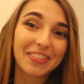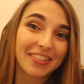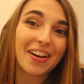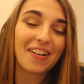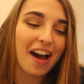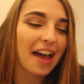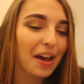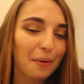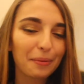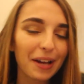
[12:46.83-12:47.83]
So I
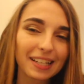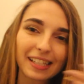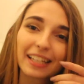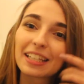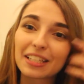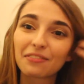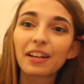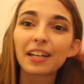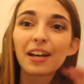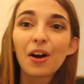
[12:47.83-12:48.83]
hope you guys like this
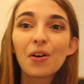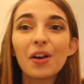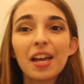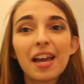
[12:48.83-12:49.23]
video.